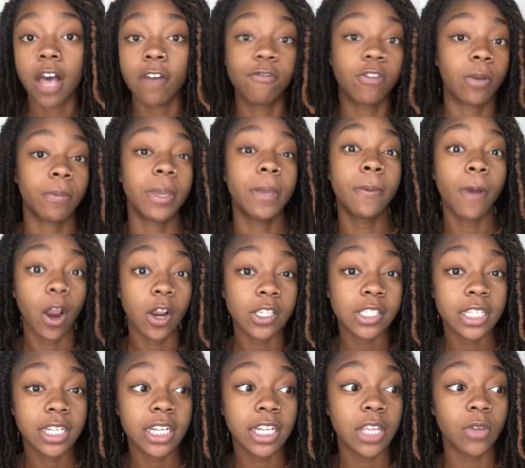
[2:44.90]
For me
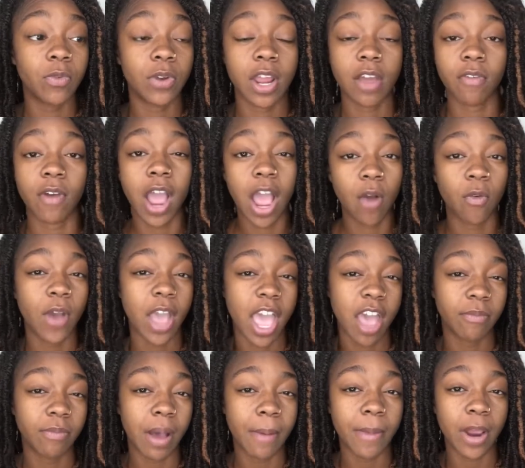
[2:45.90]
personally, whenever I would have my